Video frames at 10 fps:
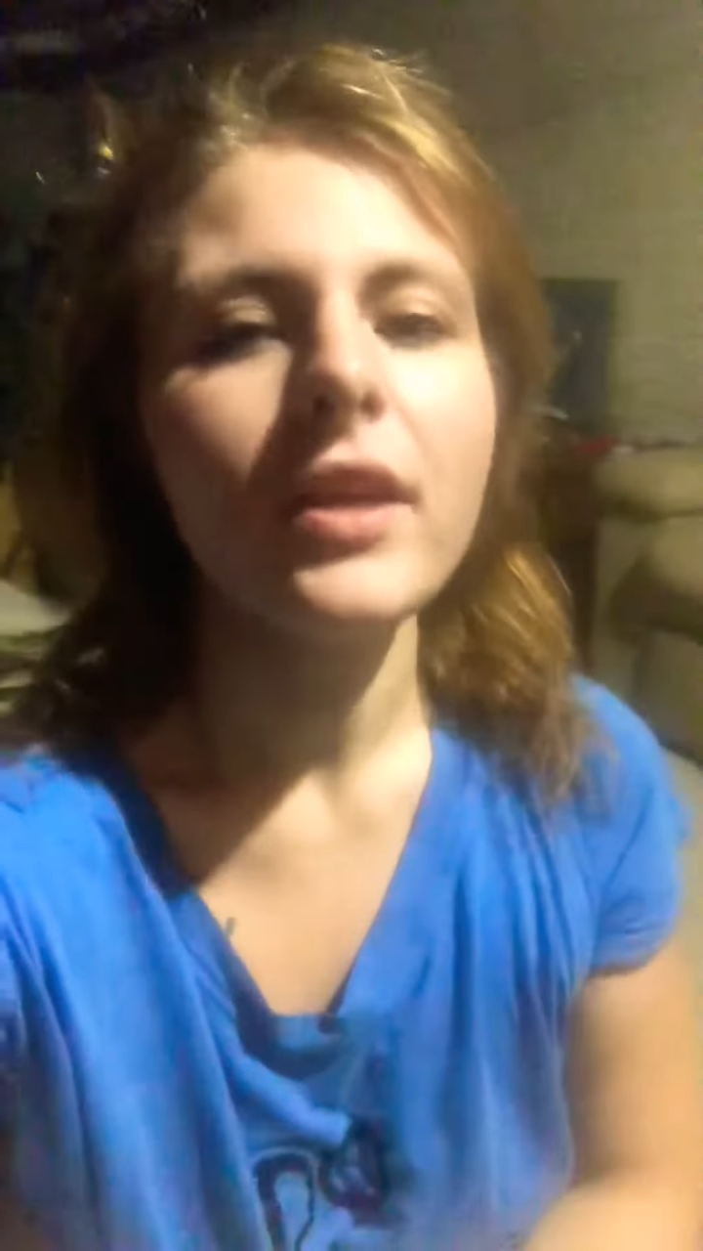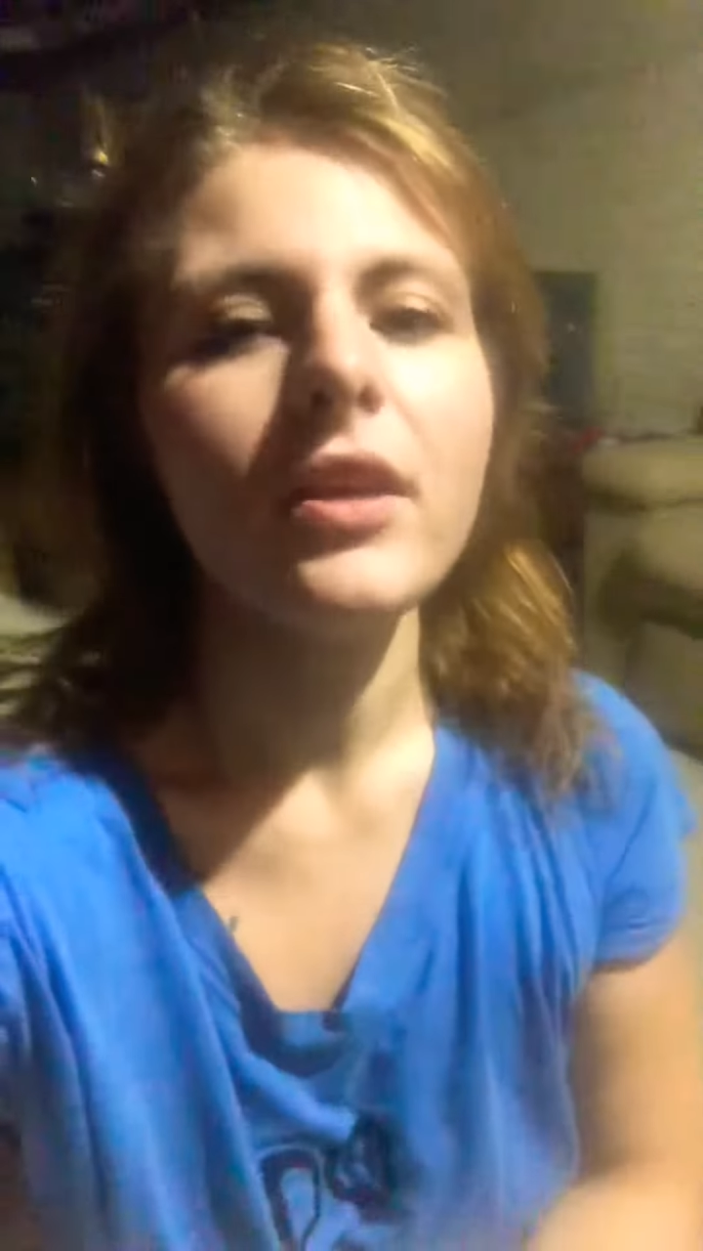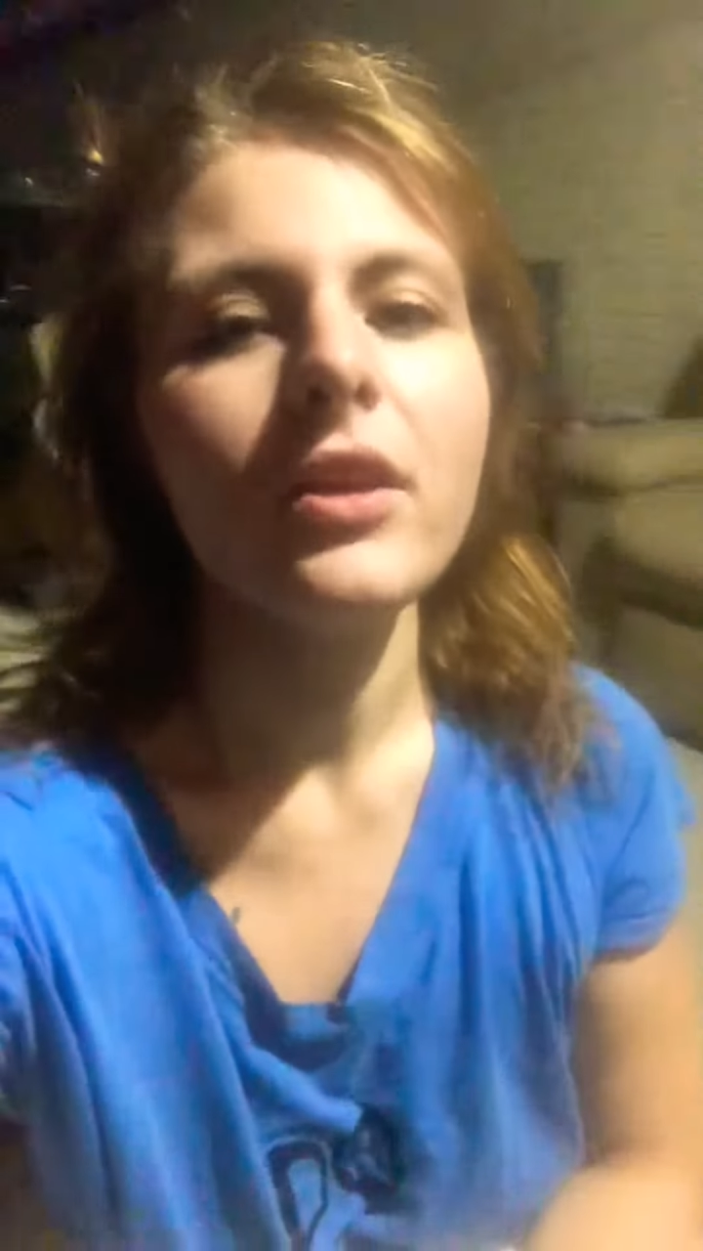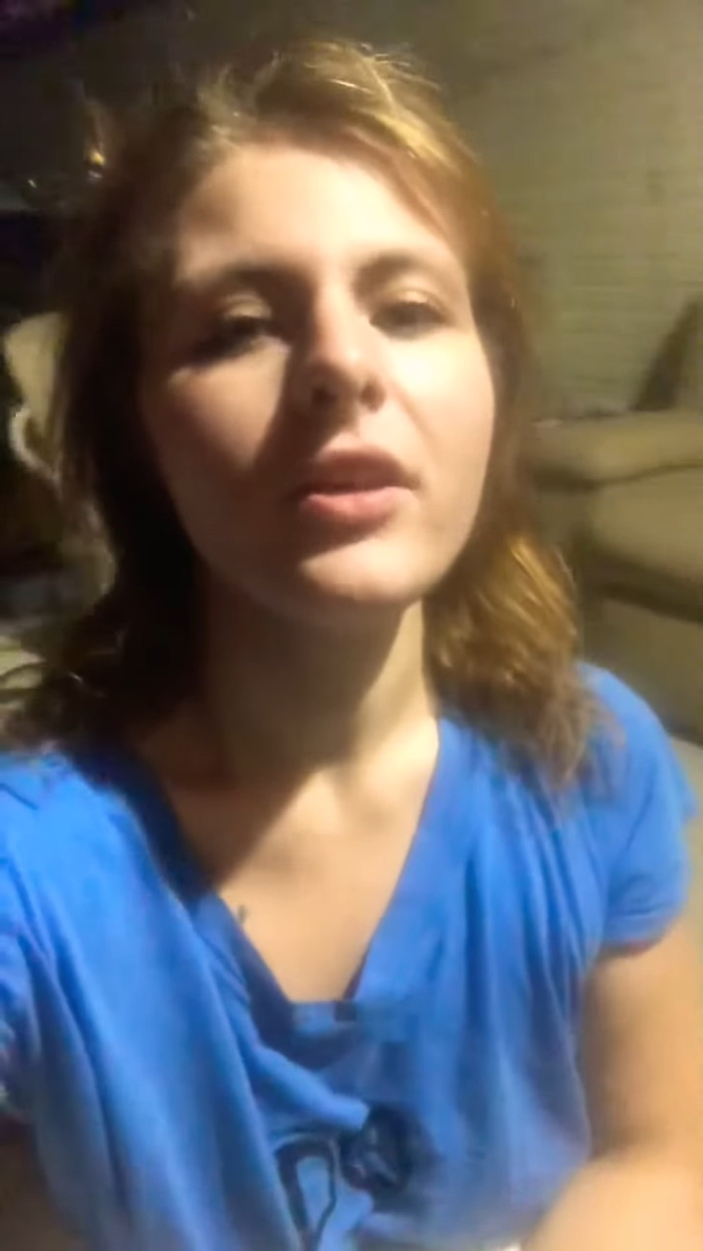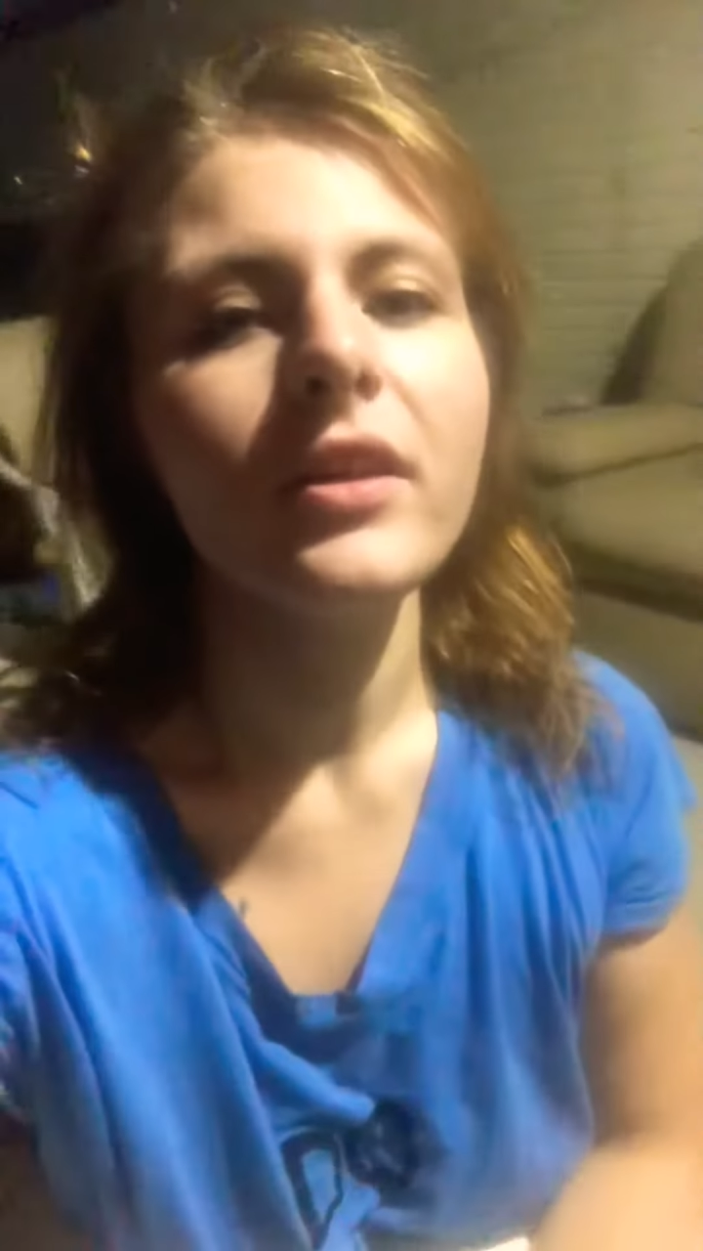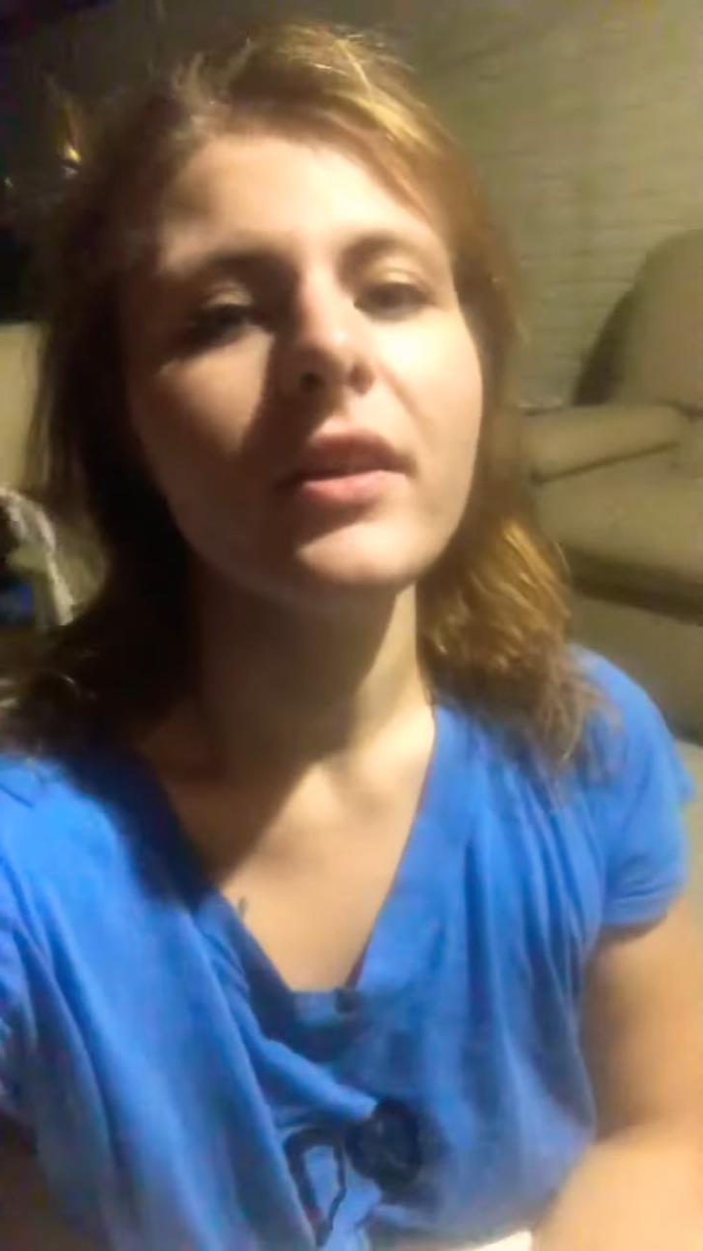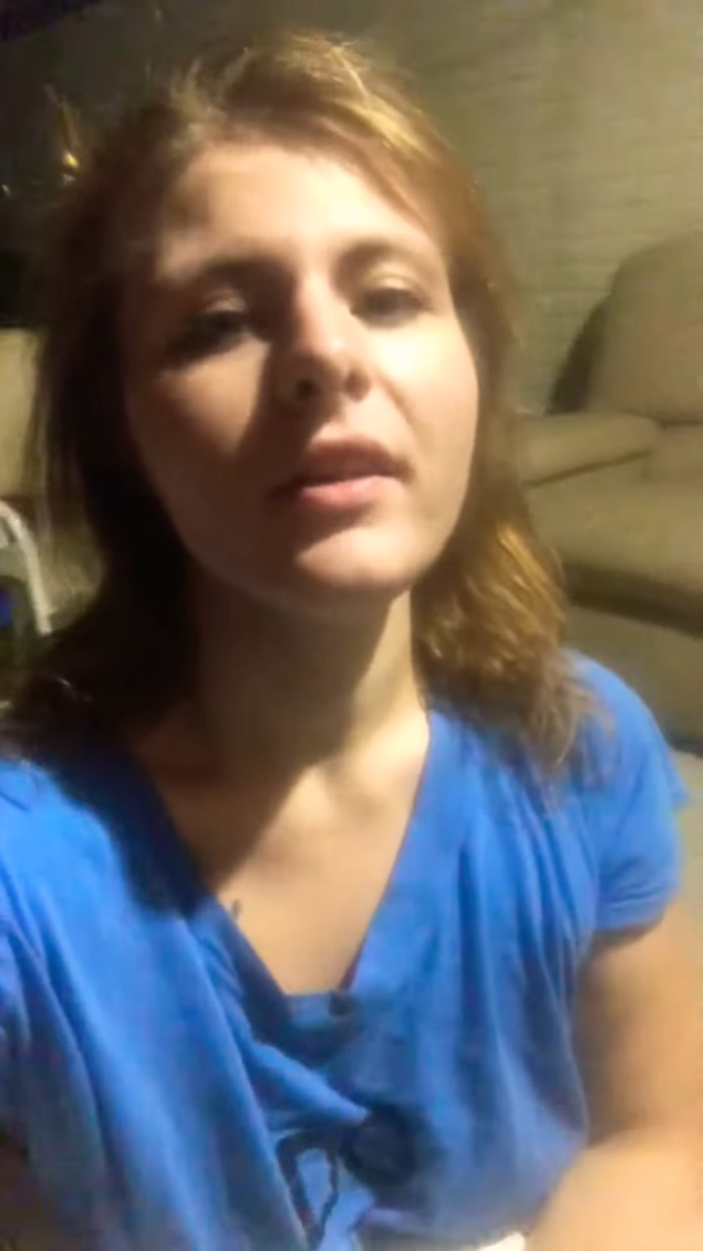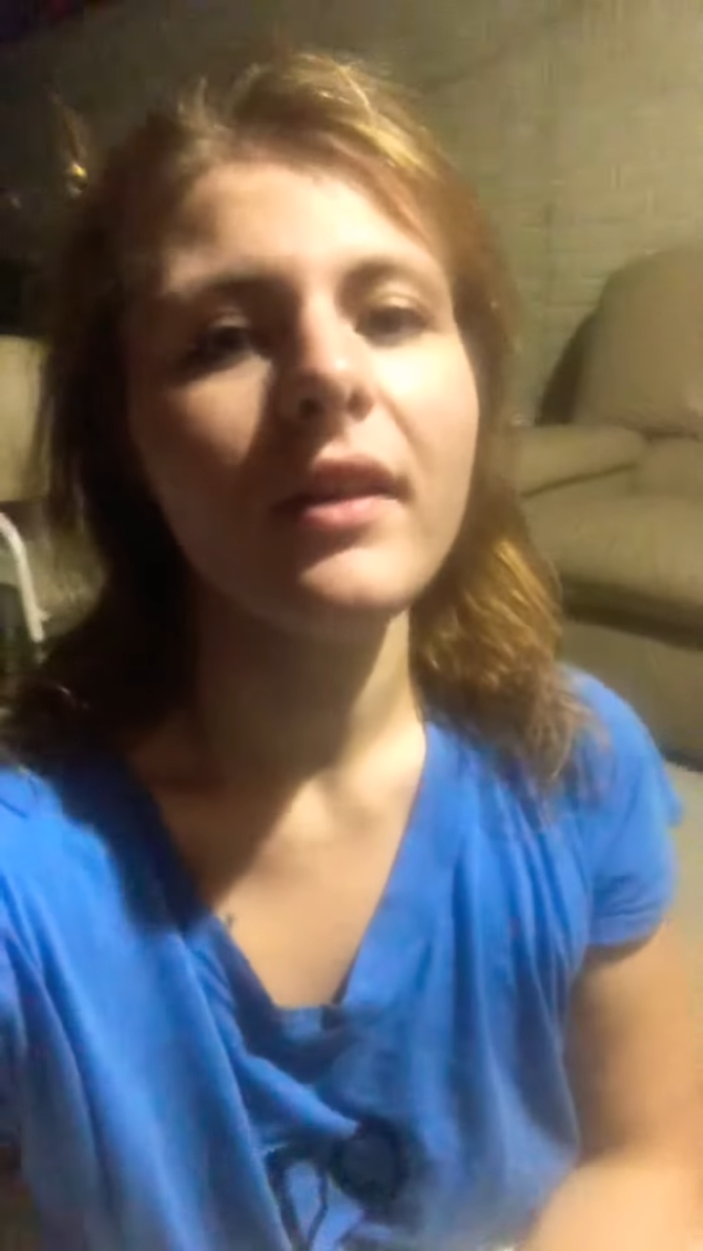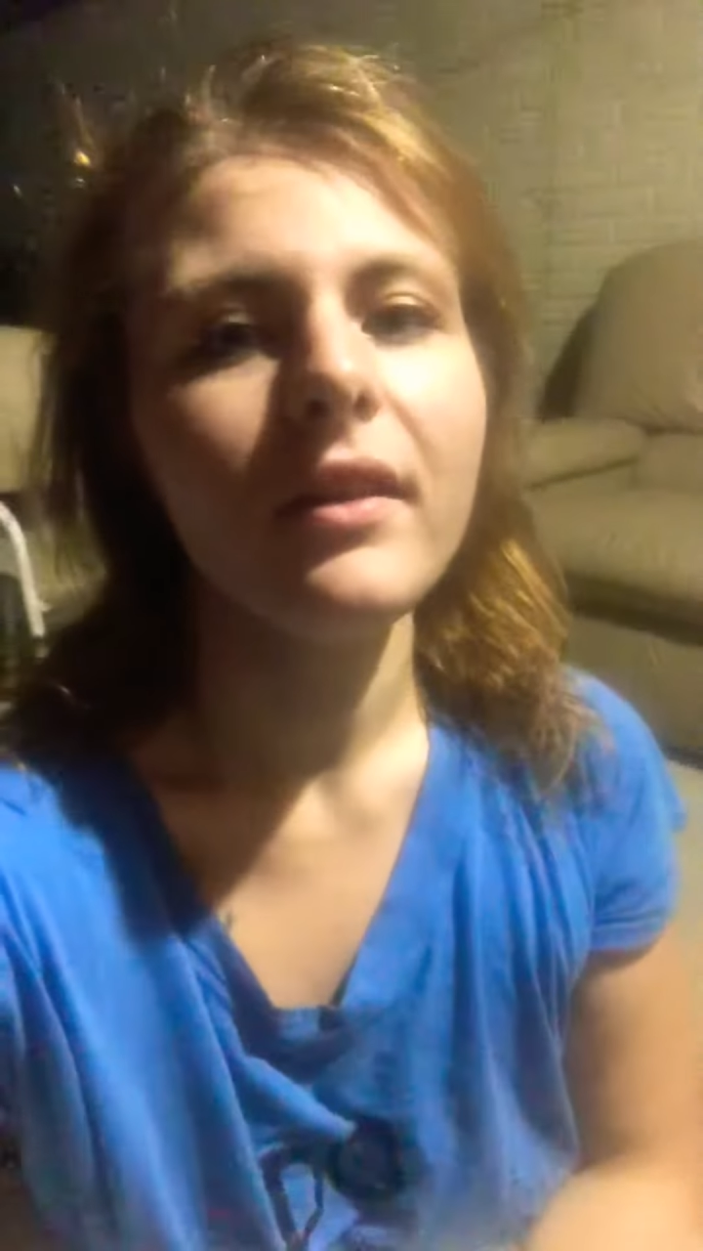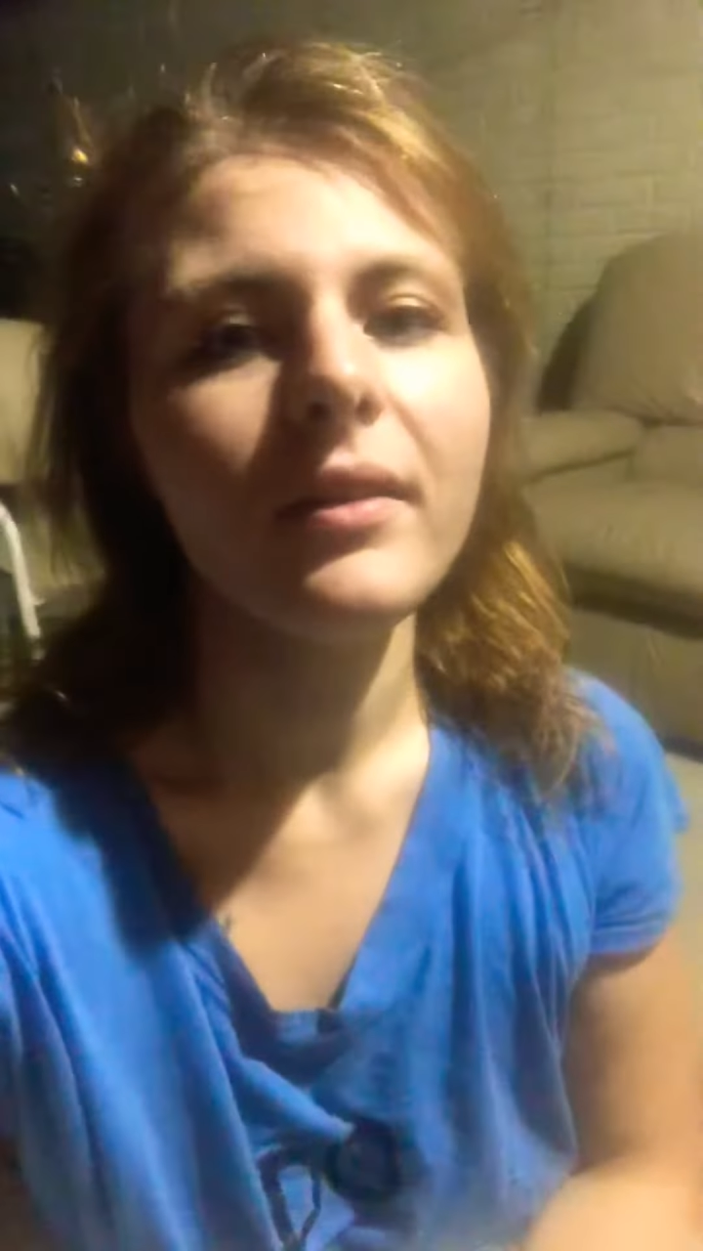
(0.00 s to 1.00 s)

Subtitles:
here.